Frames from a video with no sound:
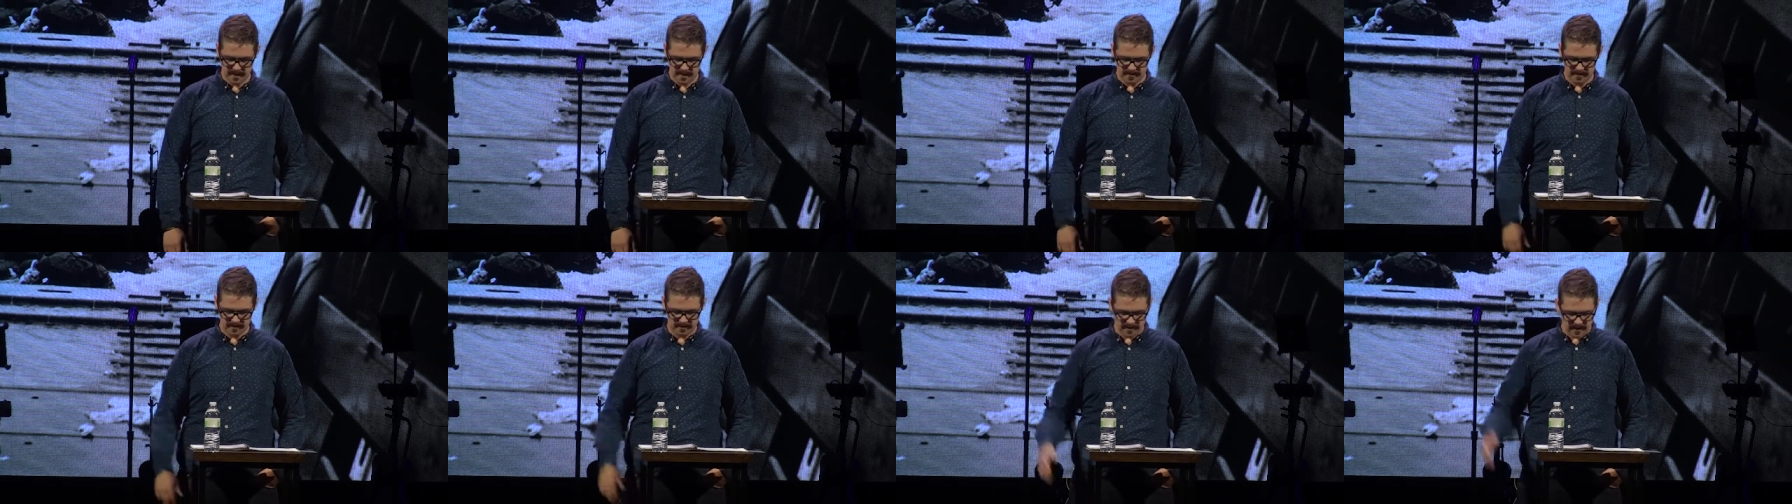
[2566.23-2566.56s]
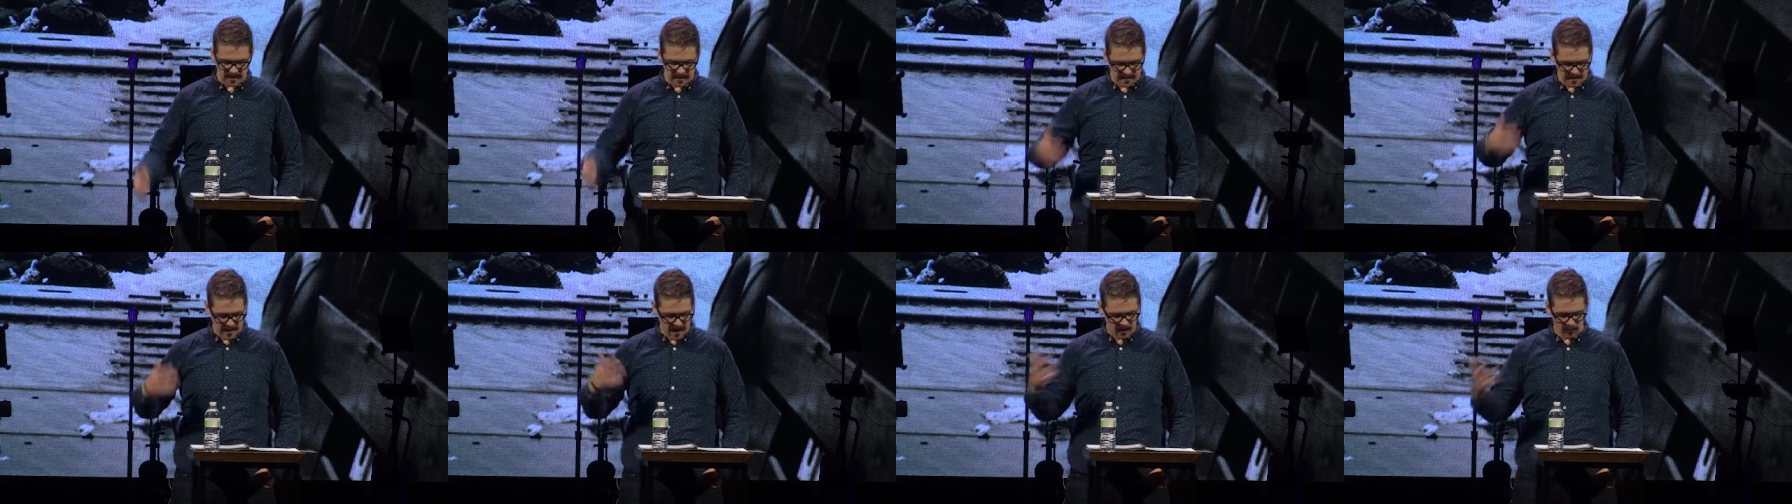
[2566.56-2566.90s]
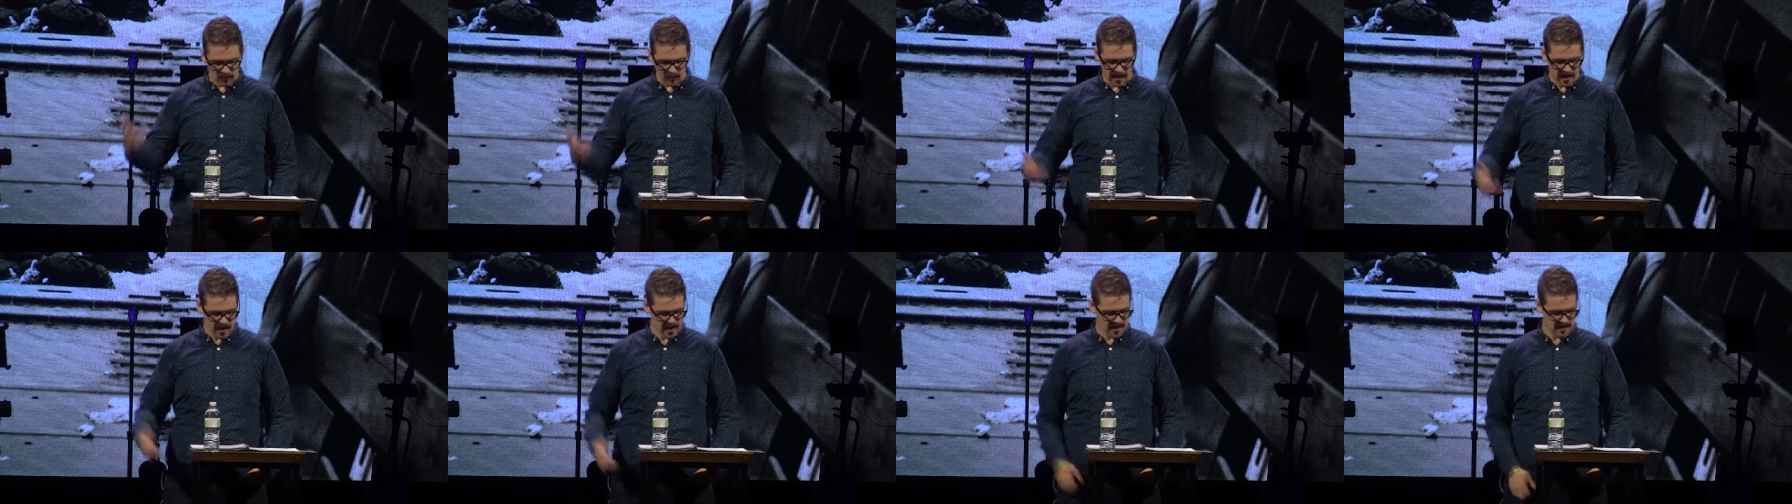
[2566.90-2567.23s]
And in
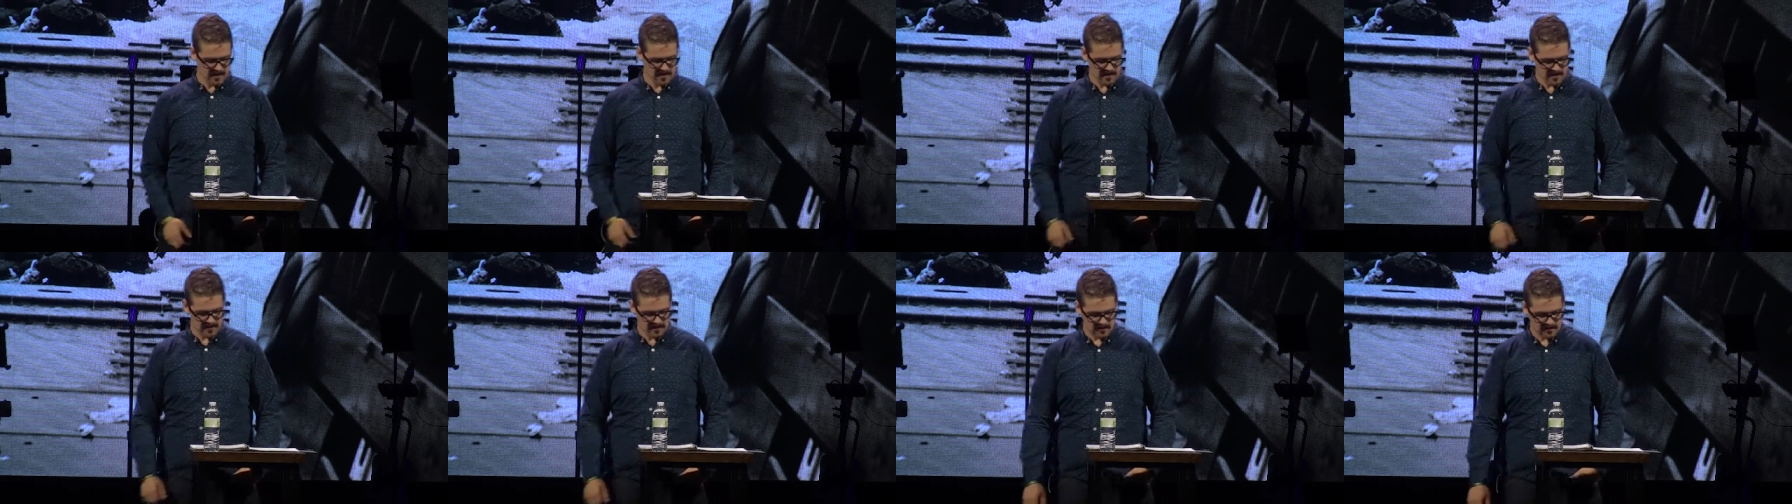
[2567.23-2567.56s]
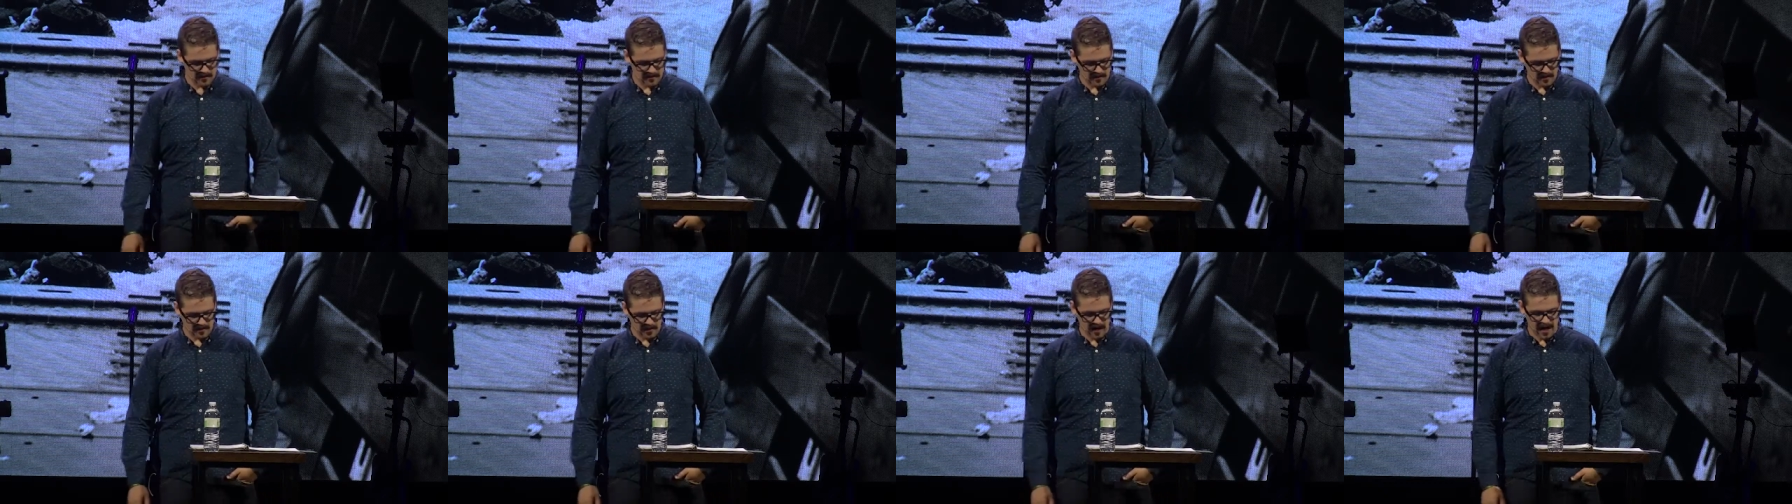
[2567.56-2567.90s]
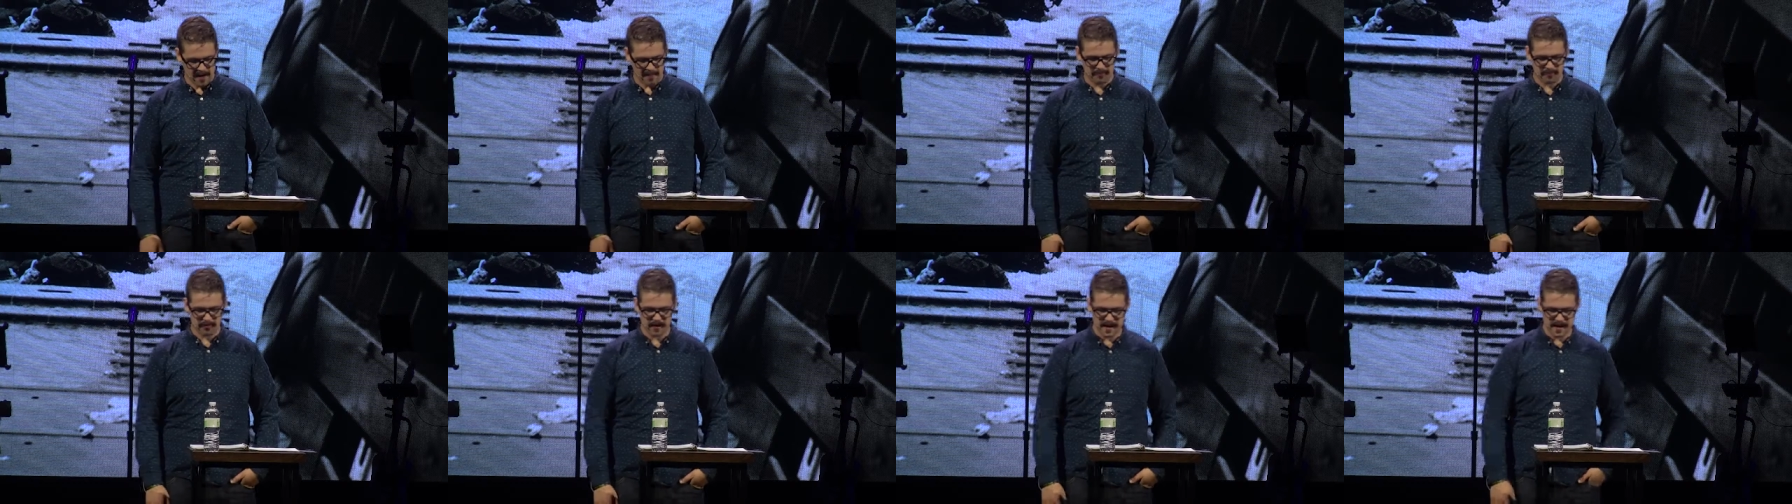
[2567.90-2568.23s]
that way,
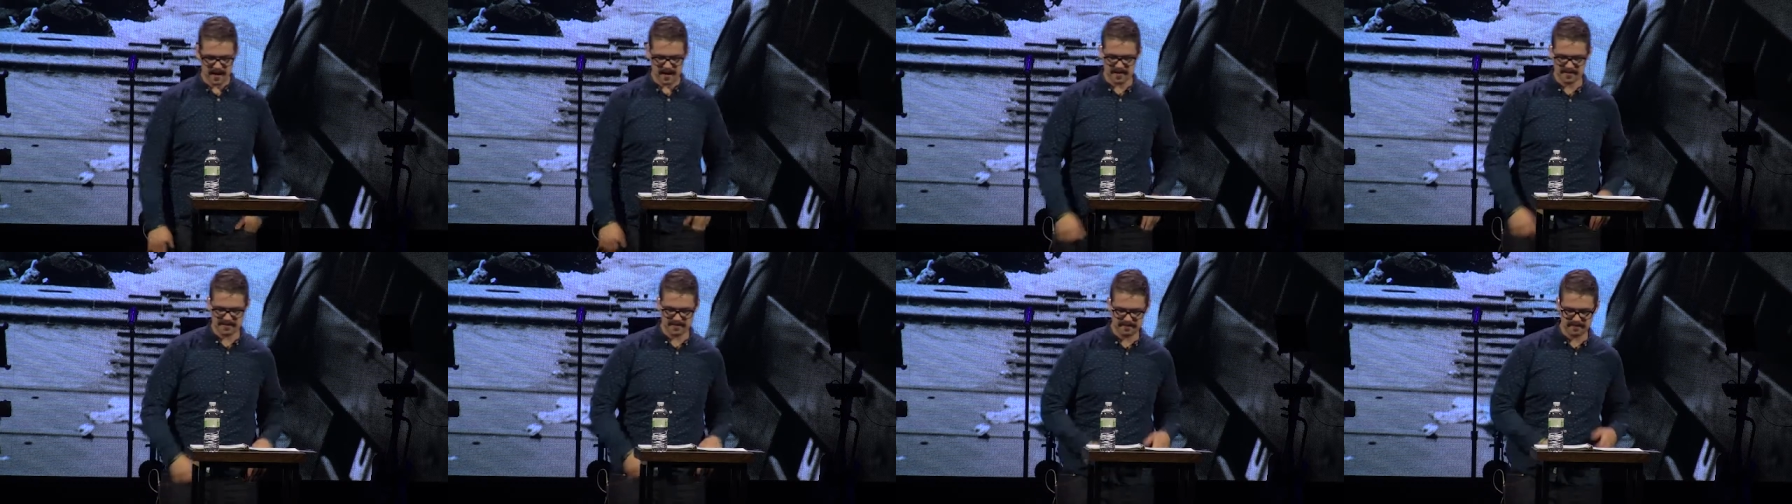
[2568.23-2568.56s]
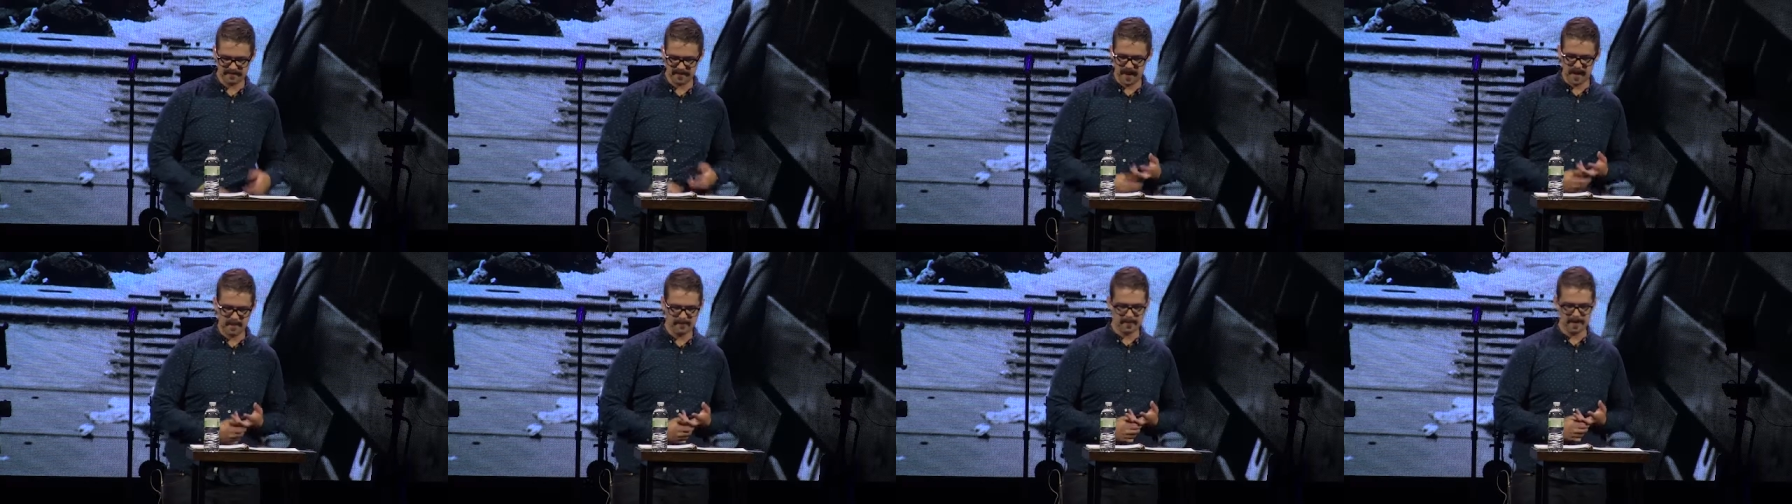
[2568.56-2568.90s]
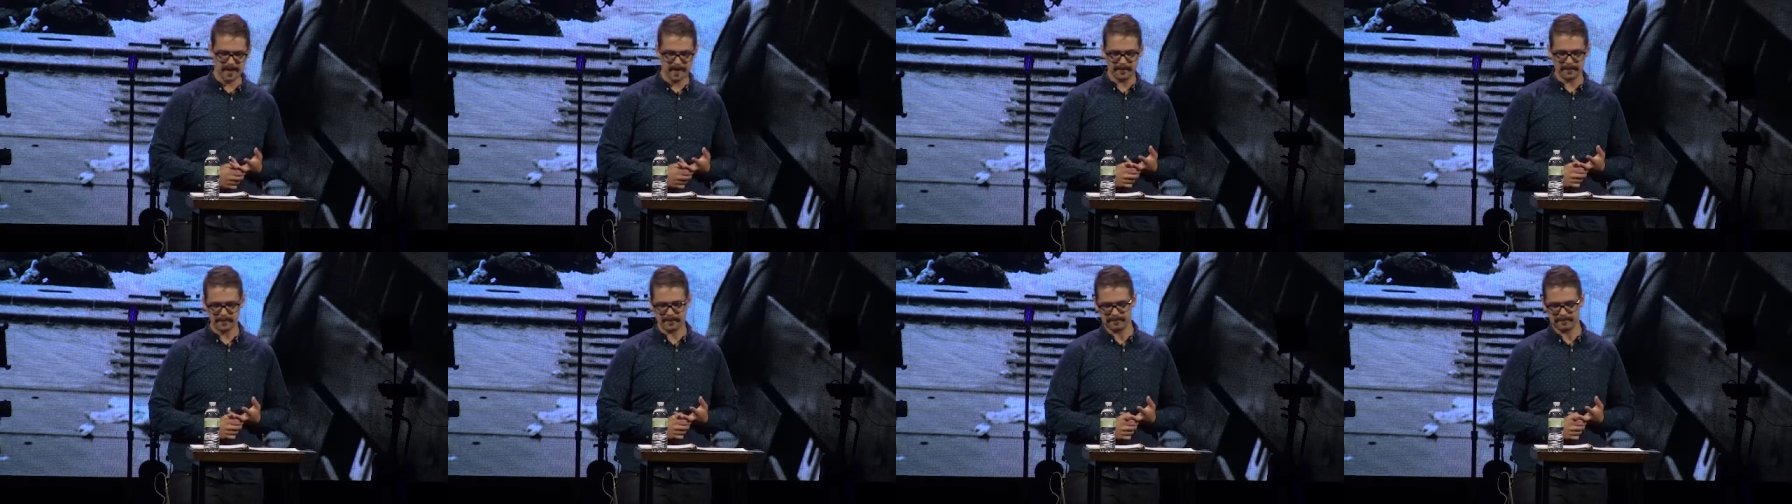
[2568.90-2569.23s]
operate as a family.